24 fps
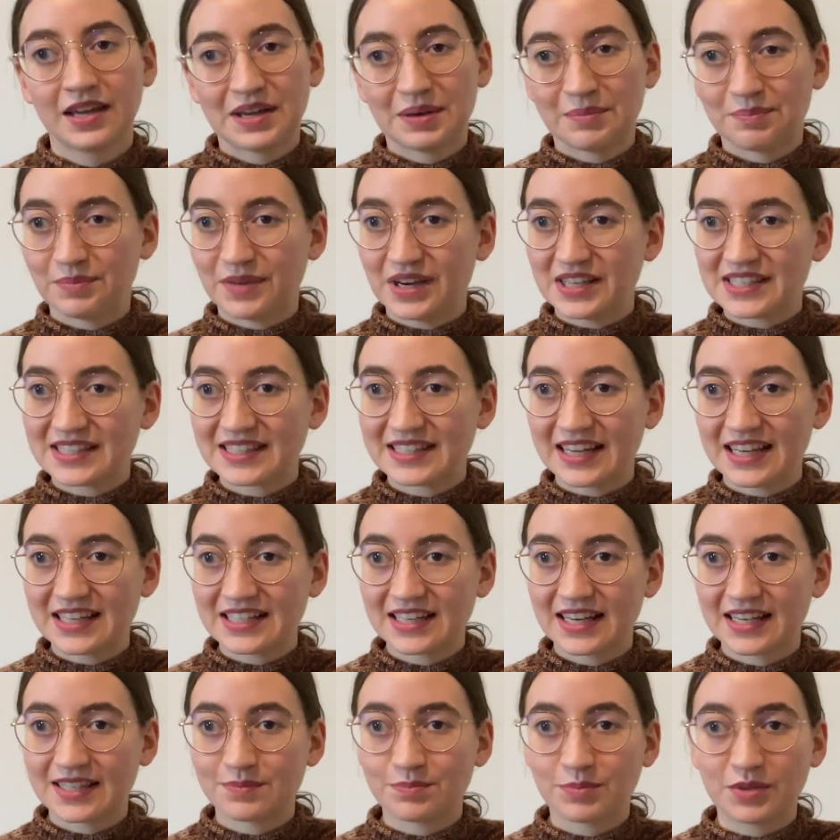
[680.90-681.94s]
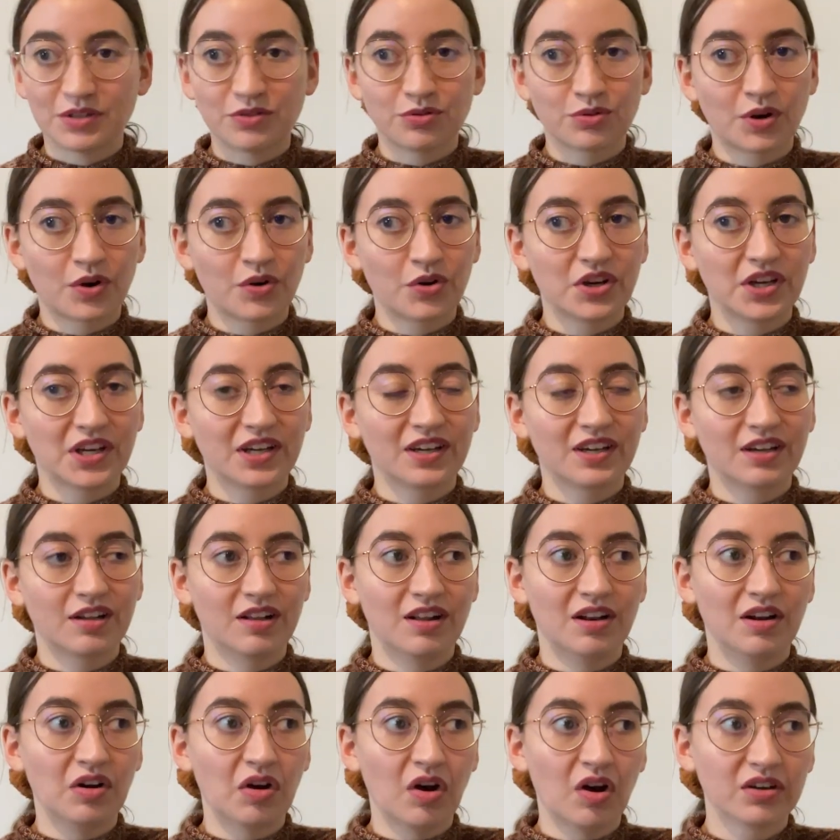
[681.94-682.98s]
My stash has been growing a
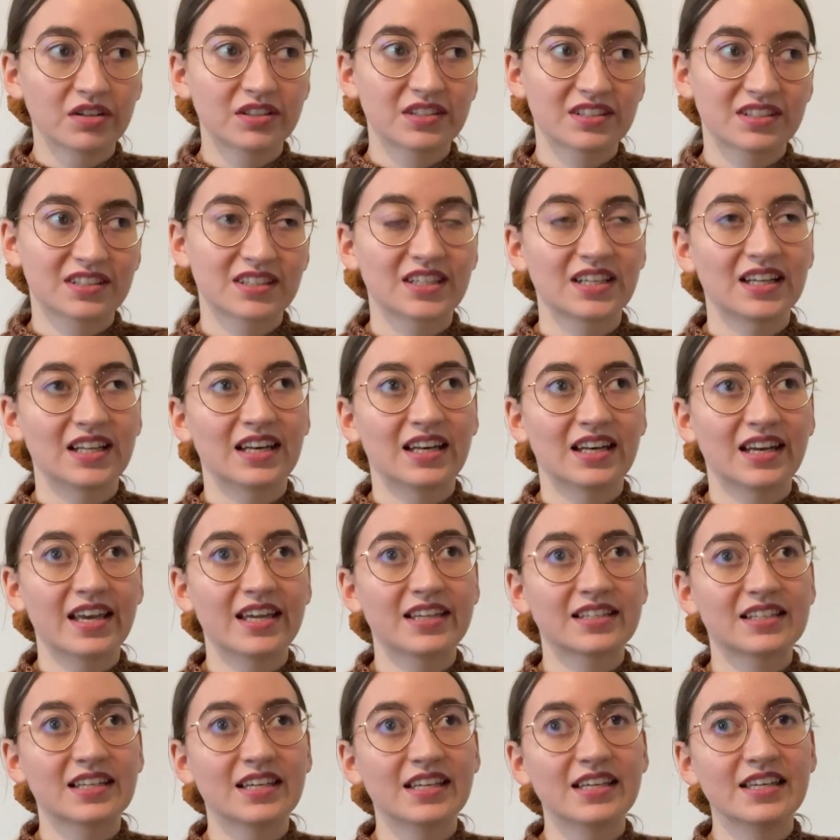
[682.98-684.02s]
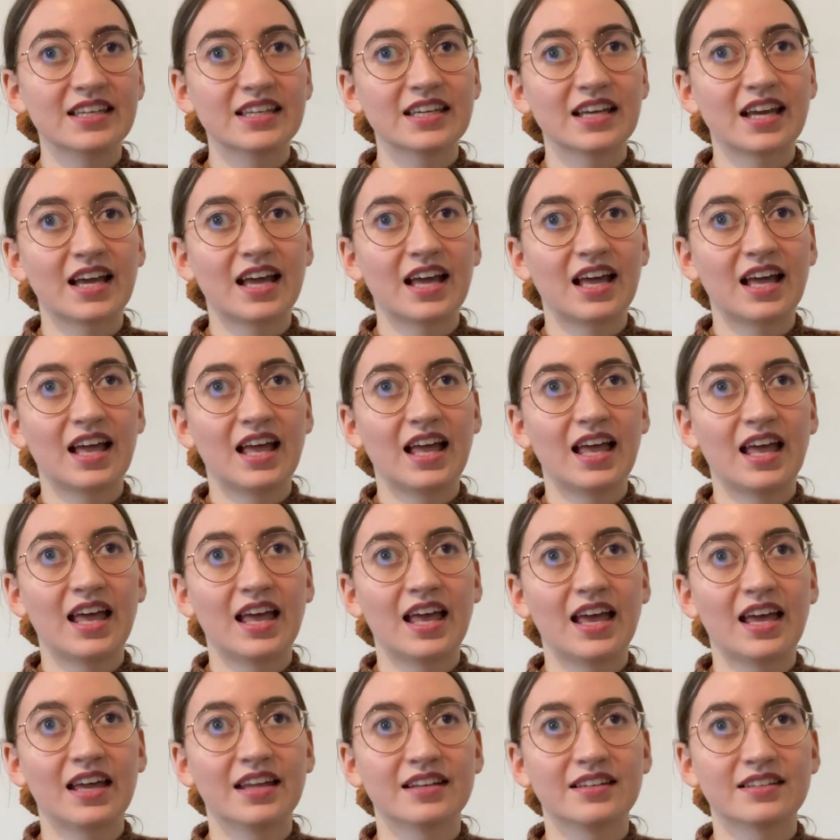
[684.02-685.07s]
lot lately
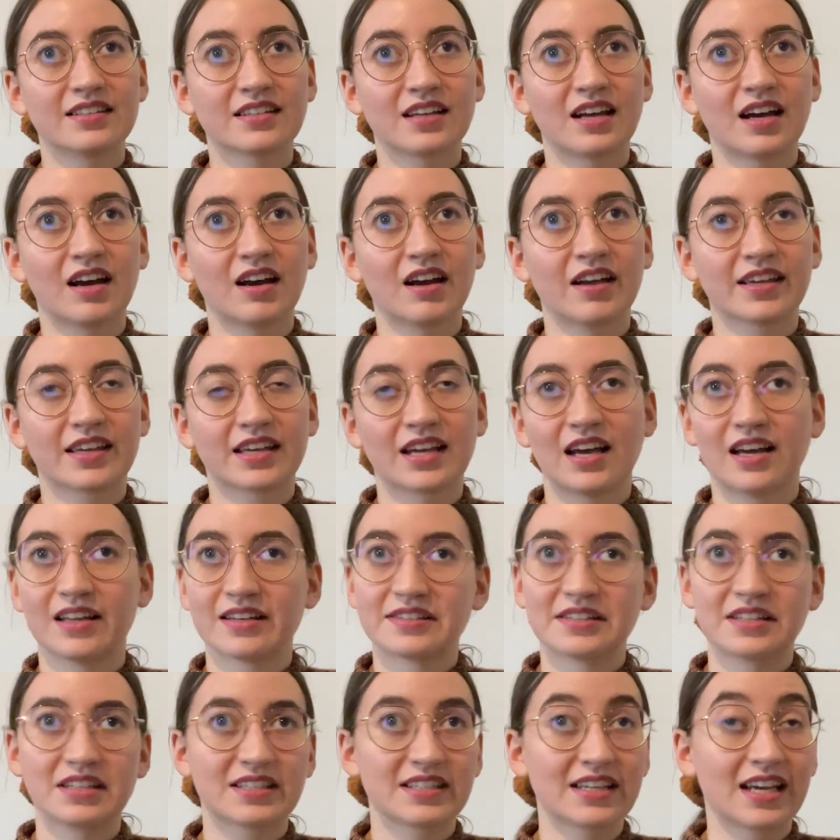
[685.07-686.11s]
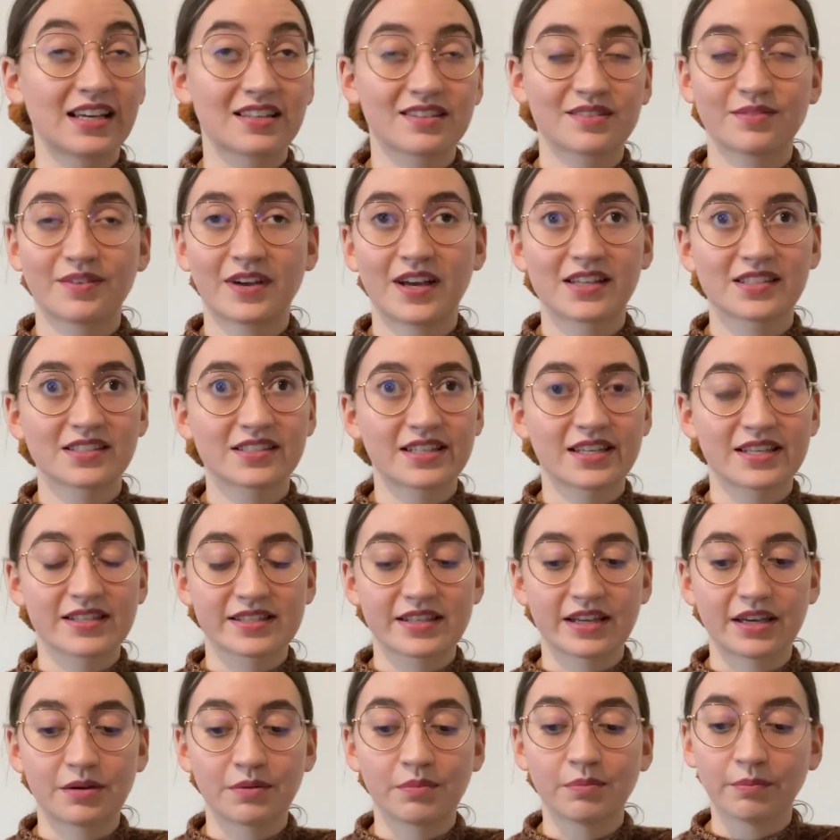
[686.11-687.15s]
and I can't knit as fast as
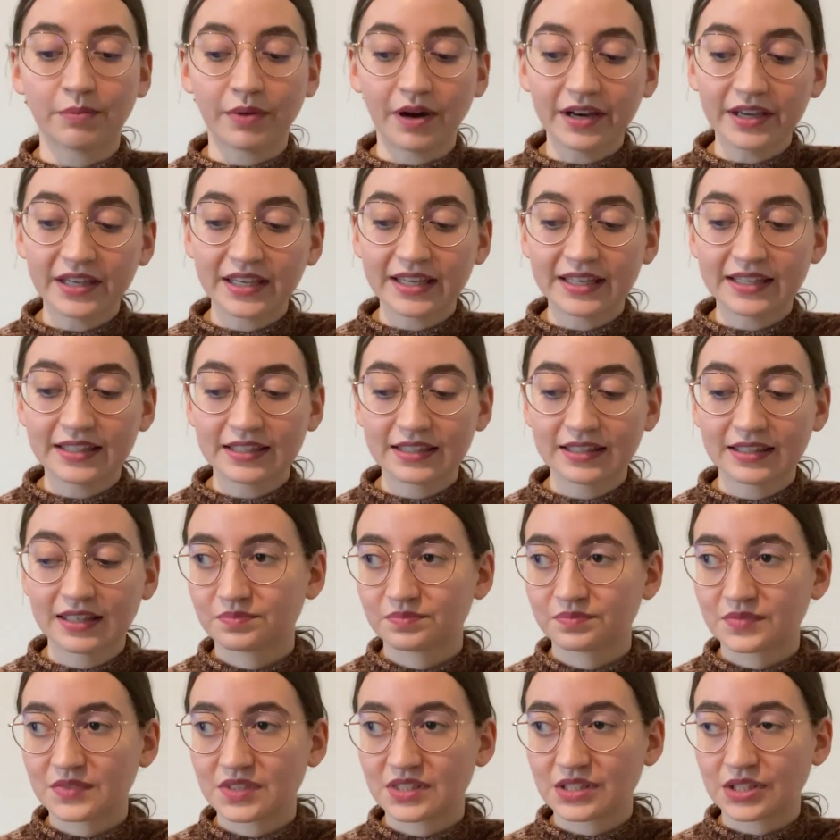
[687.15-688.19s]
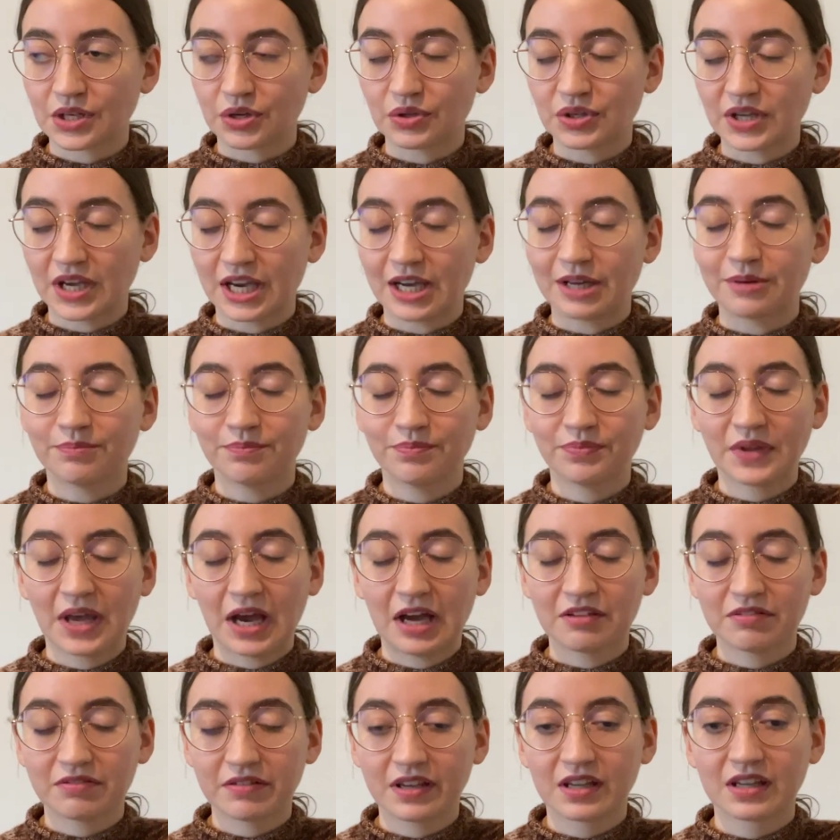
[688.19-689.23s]
I'm buying. So yeah, I
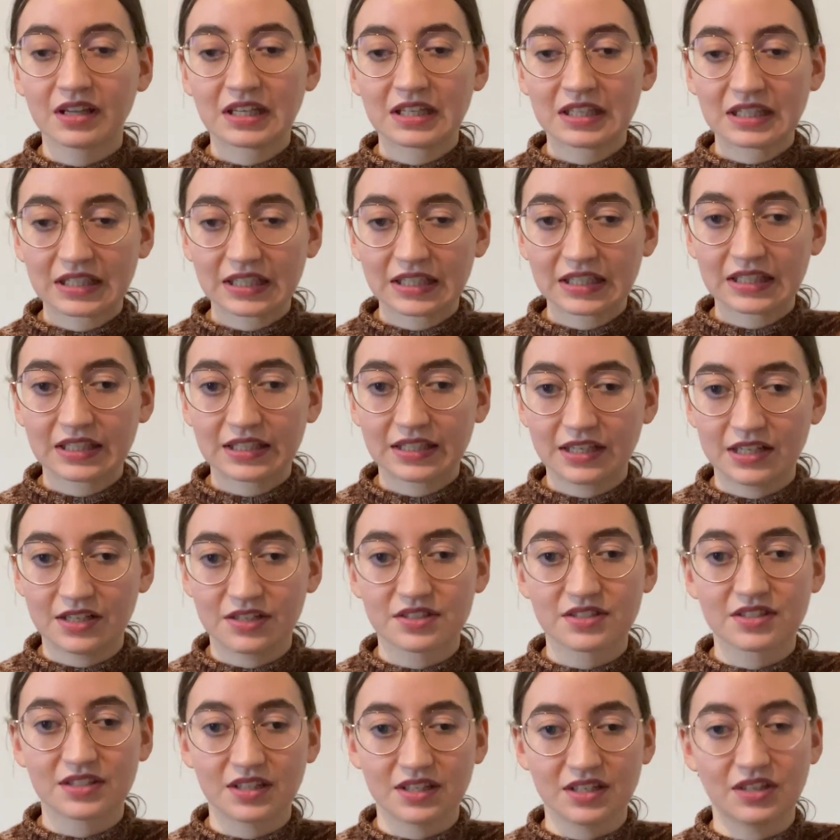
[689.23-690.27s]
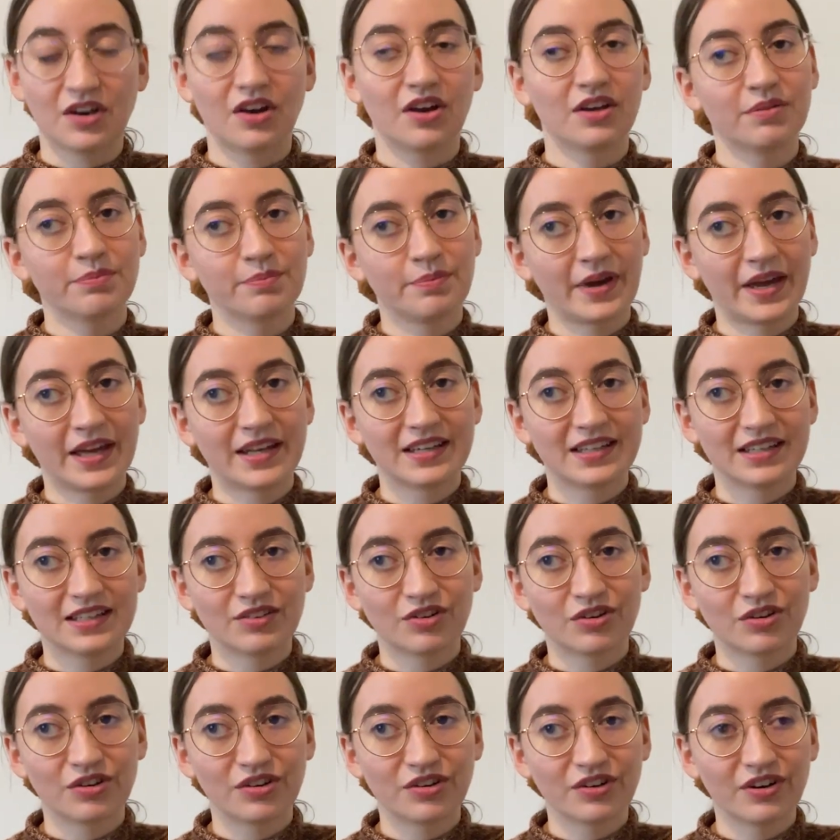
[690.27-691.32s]
think there's a yarn ban in
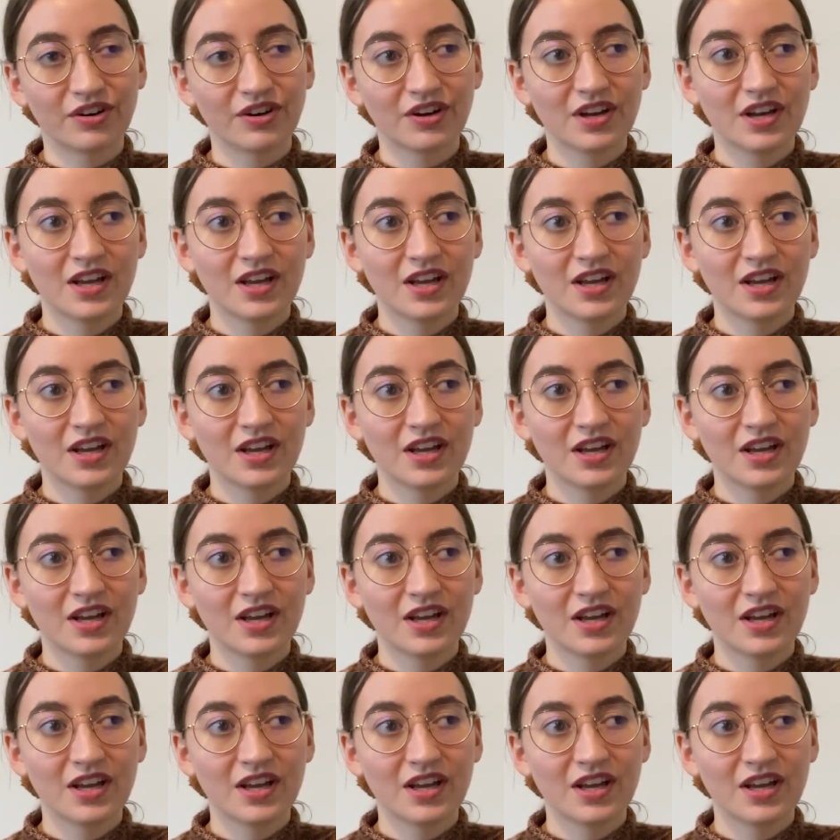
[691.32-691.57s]
order.